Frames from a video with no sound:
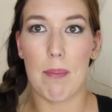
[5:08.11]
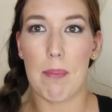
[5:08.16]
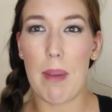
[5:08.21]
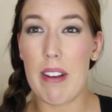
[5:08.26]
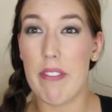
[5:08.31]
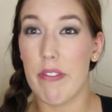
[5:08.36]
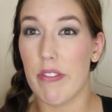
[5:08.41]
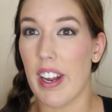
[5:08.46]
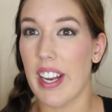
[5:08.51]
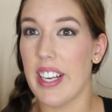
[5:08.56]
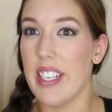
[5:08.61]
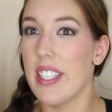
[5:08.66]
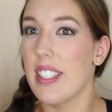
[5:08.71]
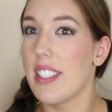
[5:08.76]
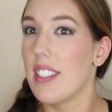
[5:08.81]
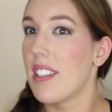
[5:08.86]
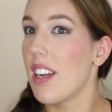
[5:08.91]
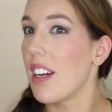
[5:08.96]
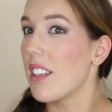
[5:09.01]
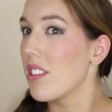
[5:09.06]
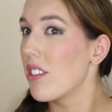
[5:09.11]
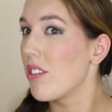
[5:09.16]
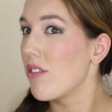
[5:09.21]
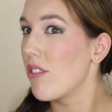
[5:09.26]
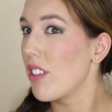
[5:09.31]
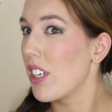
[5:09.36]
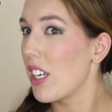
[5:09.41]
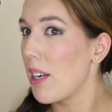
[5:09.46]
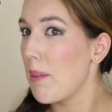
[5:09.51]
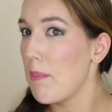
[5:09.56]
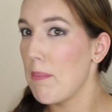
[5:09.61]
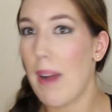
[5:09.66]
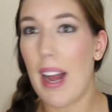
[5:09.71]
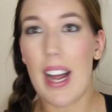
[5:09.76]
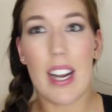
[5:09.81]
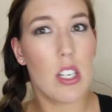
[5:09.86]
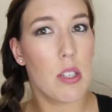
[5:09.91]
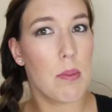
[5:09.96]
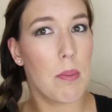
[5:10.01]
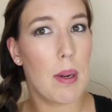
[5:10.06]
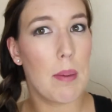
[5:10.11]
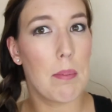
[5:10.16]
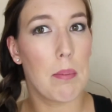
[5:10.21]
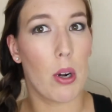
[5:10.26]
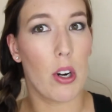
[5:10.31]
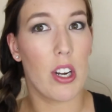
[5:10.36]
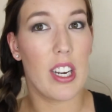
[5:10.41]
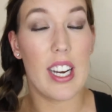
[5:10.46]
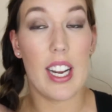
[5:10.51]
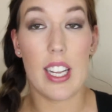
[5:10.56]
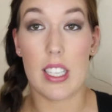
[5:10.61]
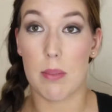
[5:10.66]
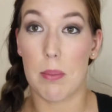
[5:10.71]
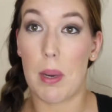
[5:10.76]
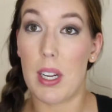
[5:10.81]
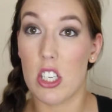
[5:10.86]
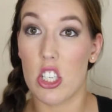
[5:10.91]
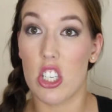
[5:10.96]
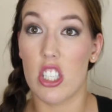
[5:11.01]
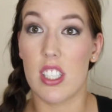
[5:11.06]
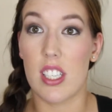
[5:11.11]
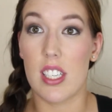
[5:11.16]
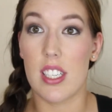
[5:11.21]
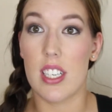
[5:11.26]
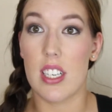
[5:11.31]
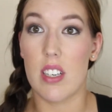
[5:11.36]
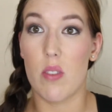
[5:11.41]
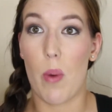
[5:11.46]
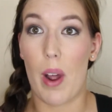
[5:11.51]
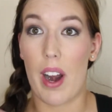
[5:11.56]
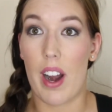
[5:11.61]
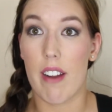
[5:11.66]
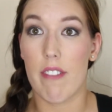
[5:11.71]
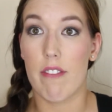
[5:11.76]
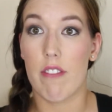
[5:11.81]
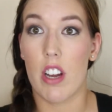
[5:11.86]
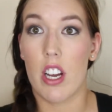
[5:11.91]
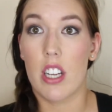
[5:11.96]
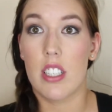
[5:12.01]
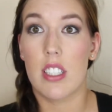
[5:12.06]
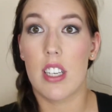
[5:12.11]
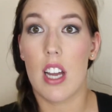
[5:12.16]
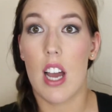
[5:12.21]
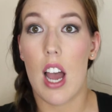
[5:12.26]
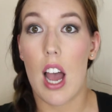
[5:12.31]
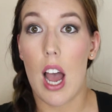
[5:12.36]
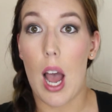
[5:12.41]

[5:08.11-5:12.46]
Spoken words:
My face doesn't really match my body as much as it did when I first